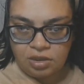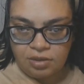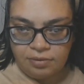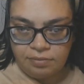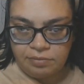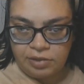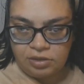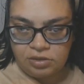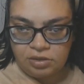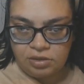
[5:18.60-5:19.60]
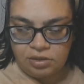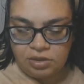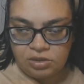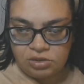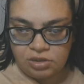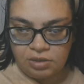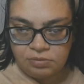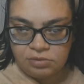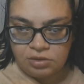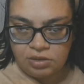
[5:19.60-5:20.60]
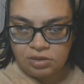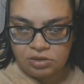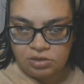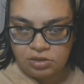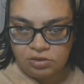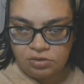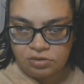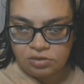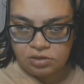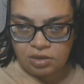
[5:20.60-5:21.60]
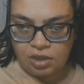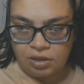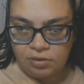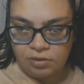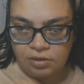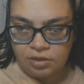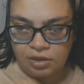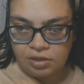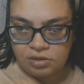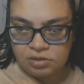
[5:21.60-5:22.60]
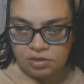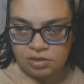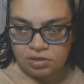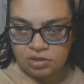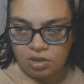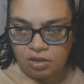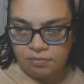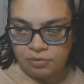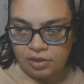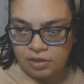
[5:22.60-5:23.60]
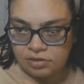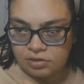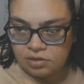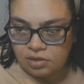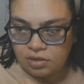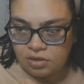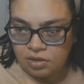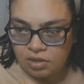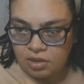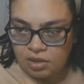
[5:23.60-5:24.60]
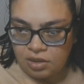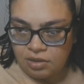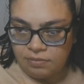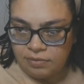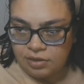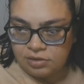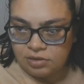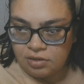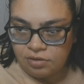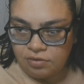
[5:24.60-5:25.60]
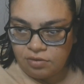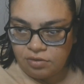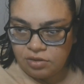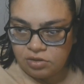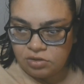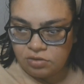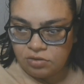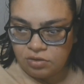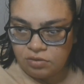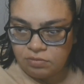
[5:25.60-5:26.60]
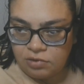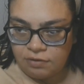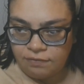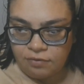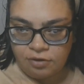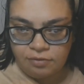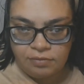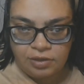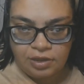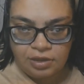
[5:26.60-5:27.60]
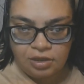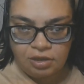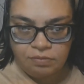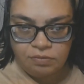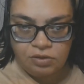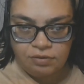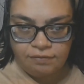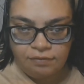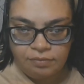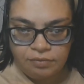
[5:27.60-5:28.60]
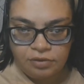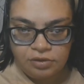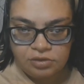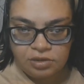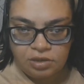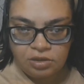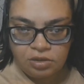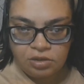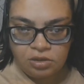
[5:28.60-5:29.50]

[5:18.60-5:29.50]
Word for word: He me- he shapes its shingles, outlines its compass. He makes it according to human form, like a beautiful person